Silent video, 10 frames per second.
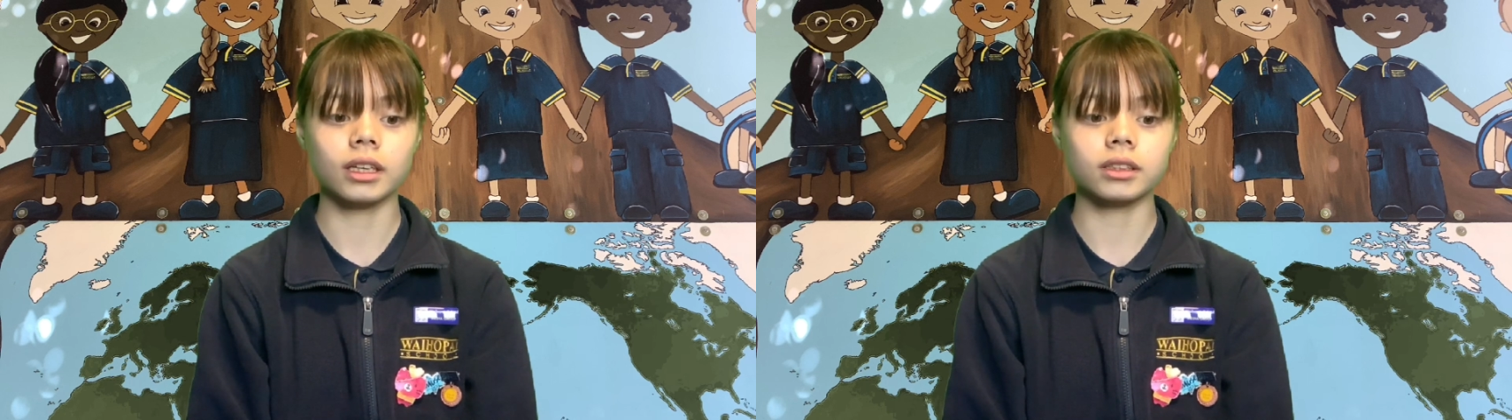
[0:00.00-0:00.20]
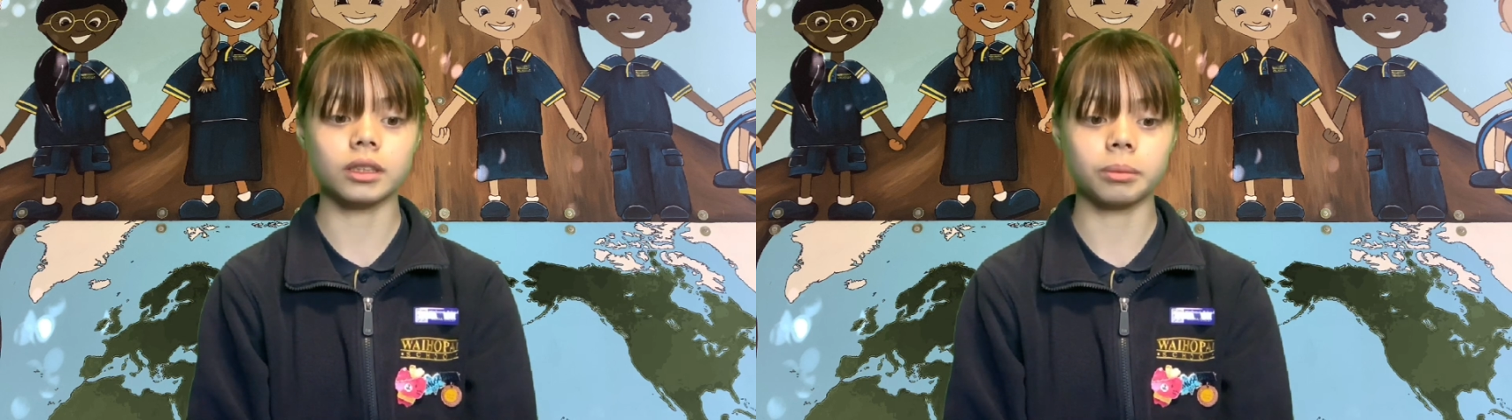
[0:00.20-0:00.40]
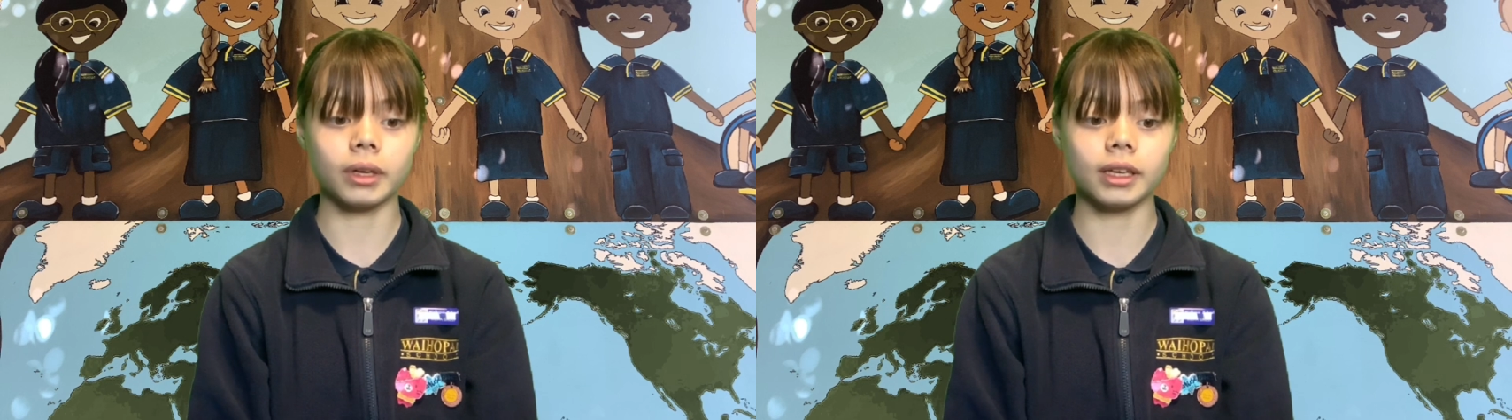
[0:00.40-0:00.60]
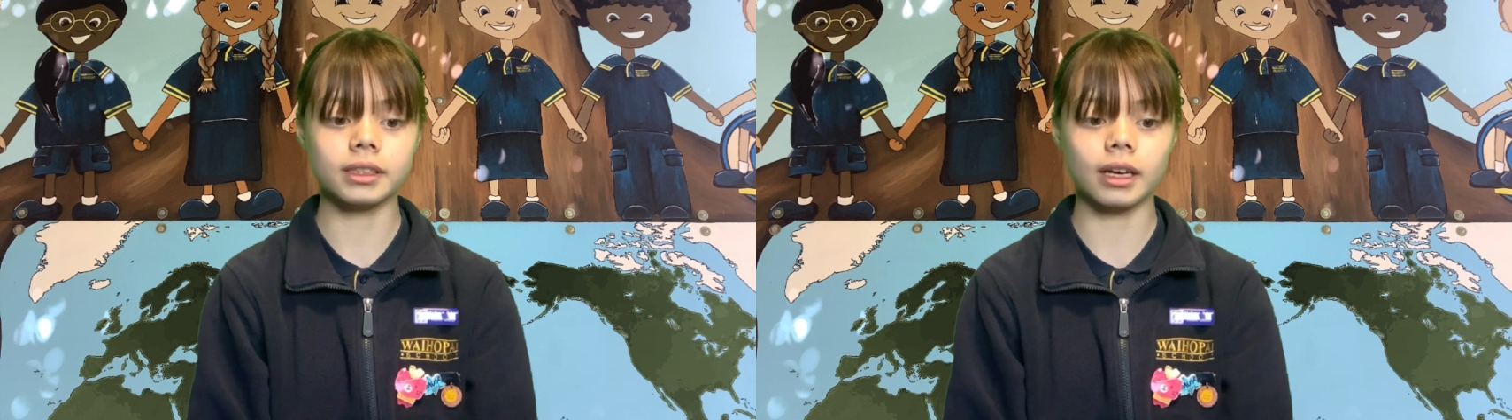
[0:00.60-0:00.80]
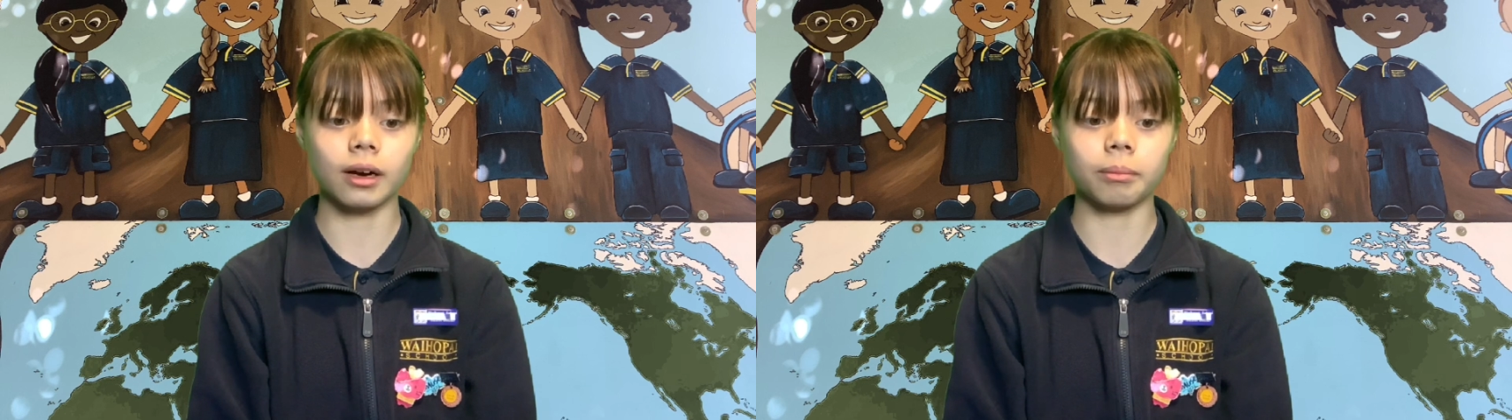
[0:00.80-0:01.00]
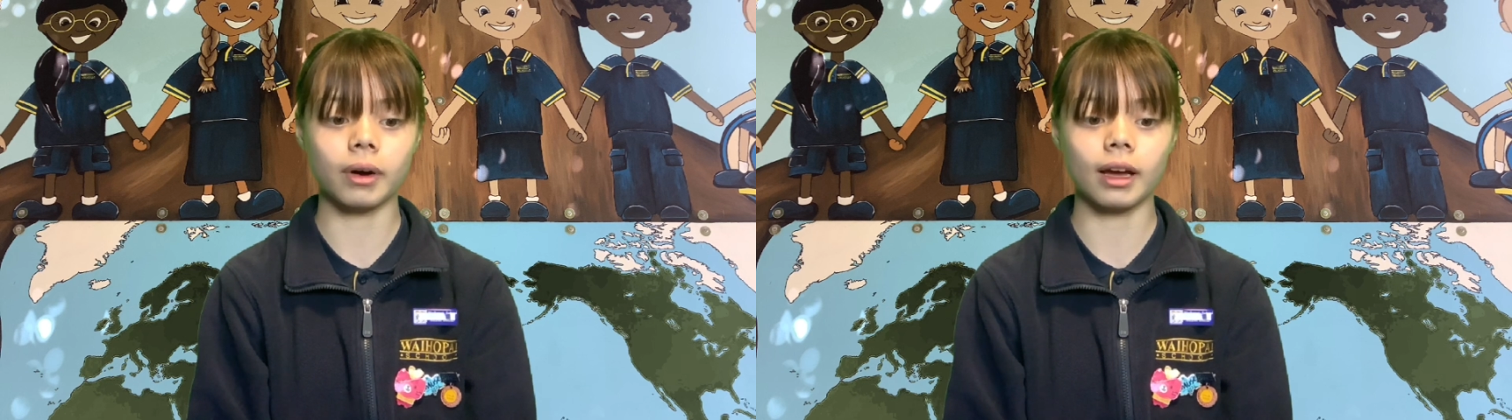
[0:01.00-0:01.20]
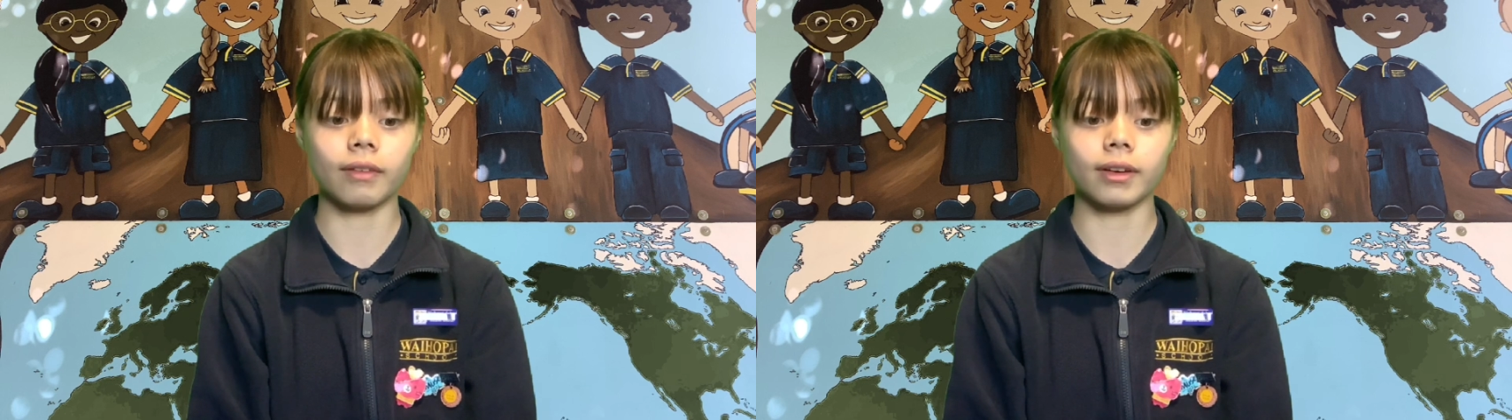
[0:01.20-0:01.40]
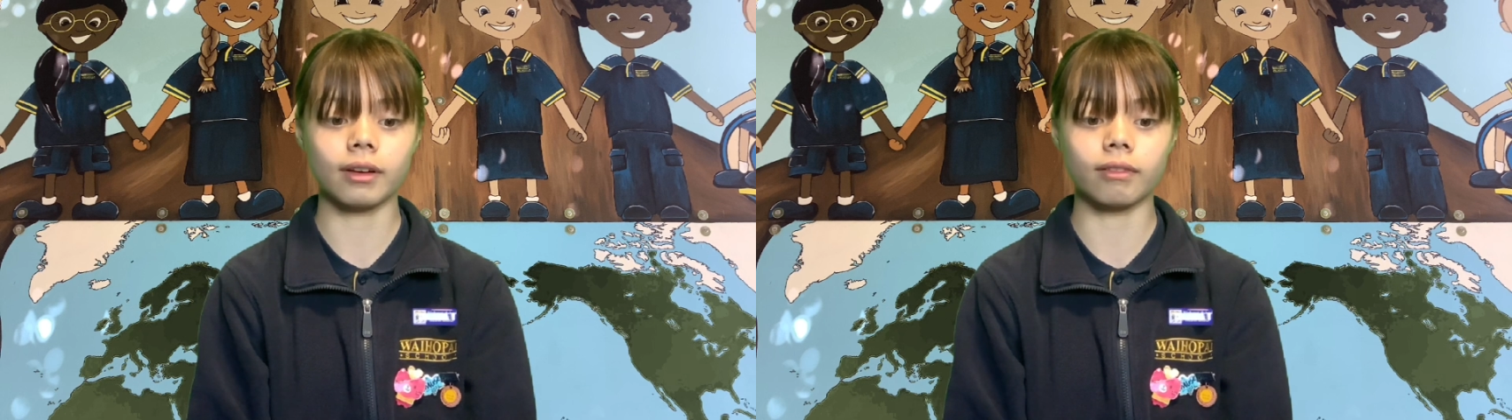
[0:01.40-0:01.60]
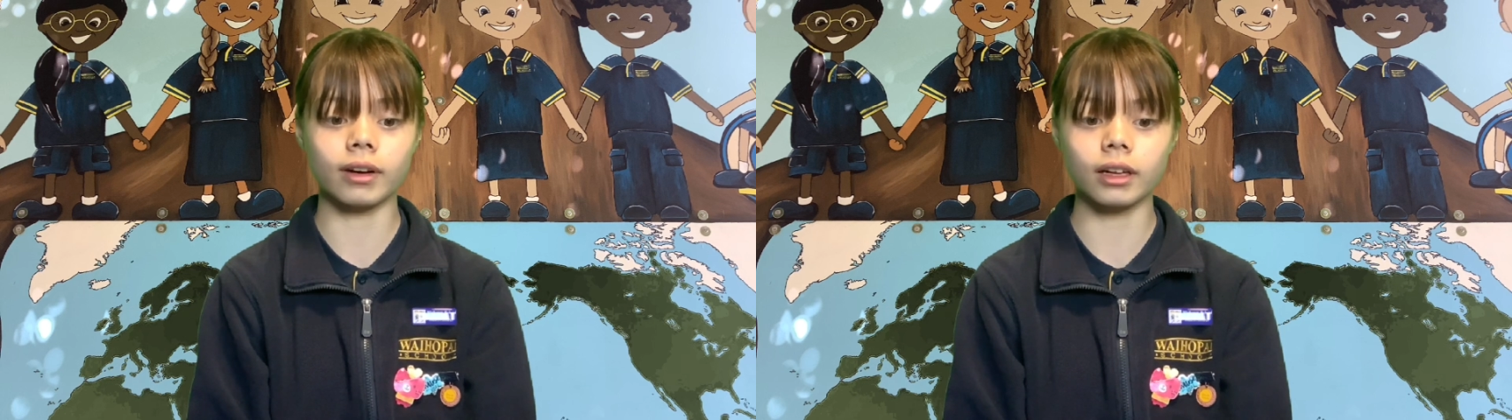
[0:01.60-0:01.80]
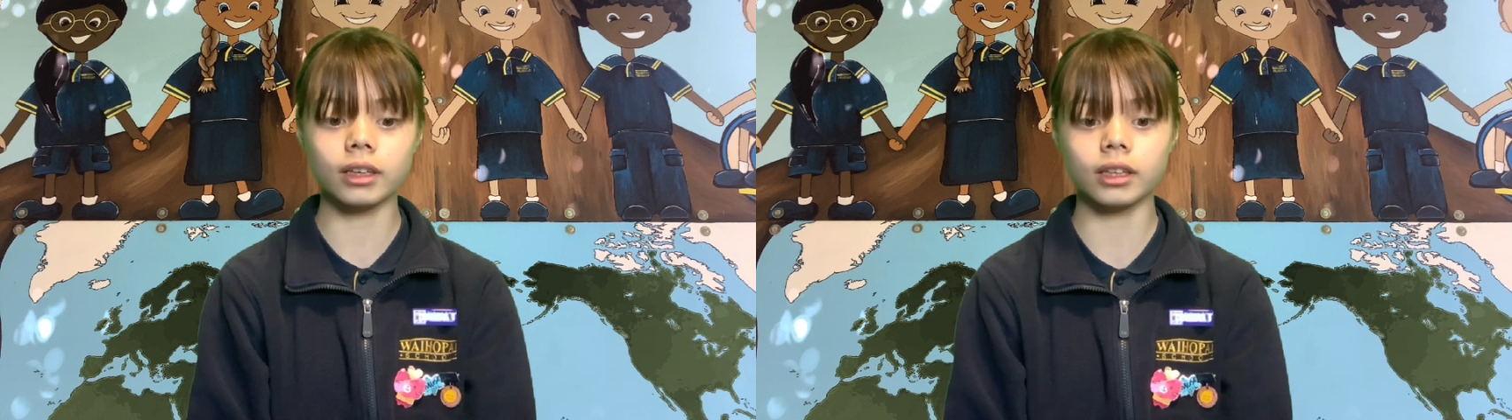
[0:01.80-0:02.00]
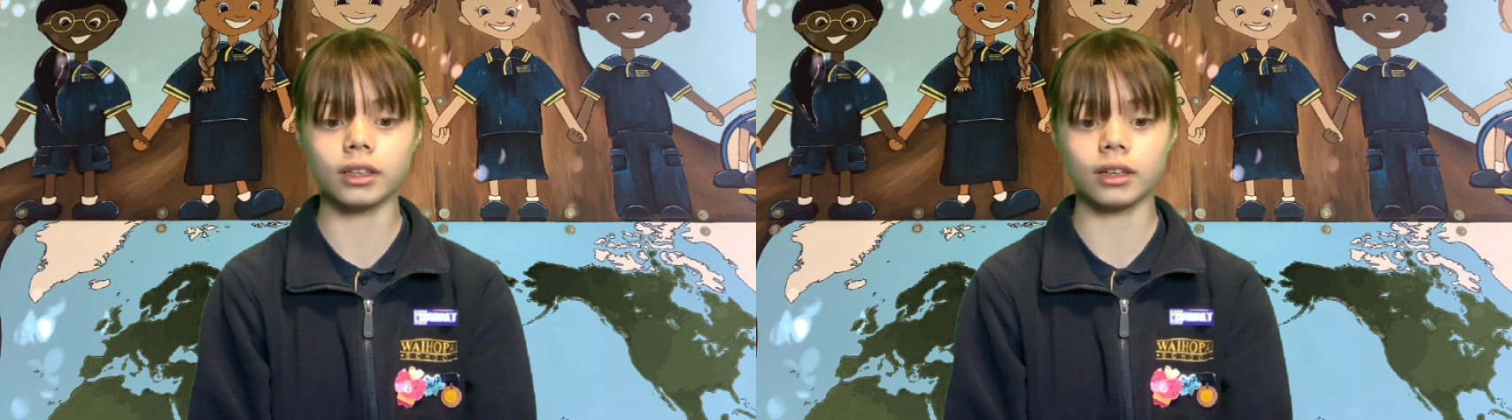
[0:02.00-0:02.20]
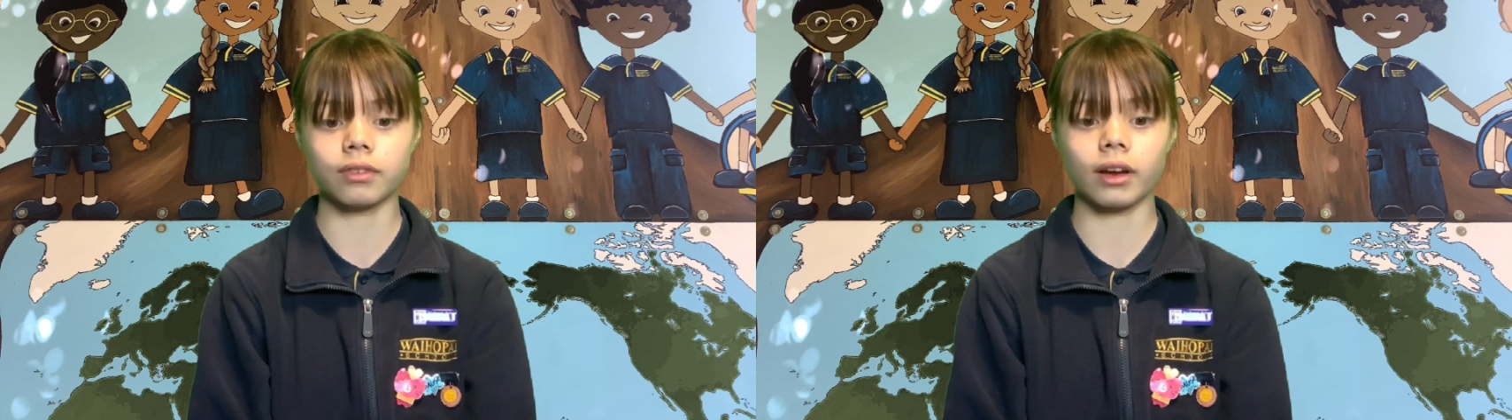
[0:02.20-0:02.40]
so please help by having a real good look